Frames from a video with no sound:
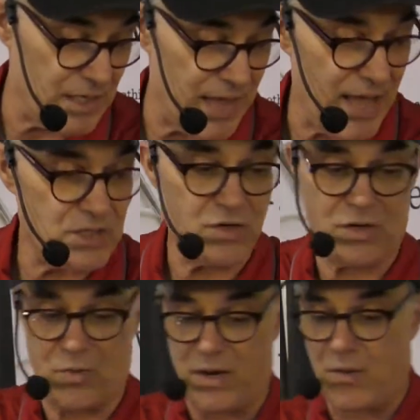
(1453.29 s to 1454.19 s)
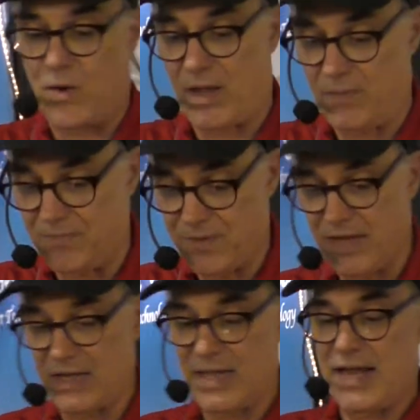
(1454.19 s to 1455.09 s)
is in that, so you really want to
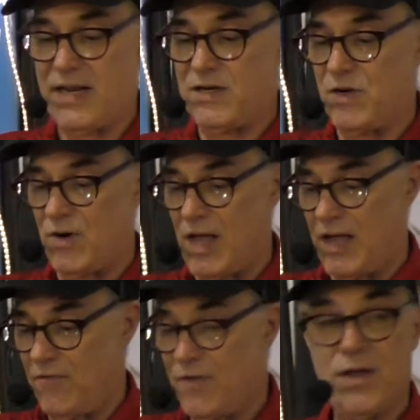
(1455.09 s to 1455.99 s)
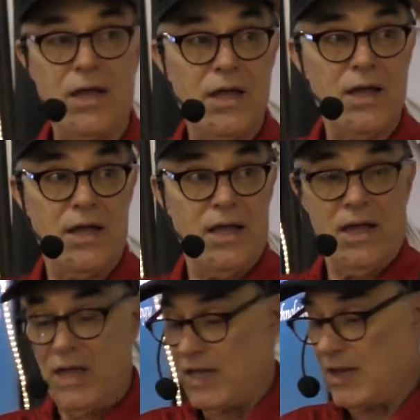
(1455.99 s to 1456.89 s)
get that into your life.
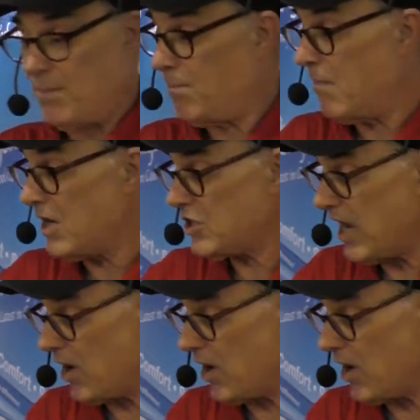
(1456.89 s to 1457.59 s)
Much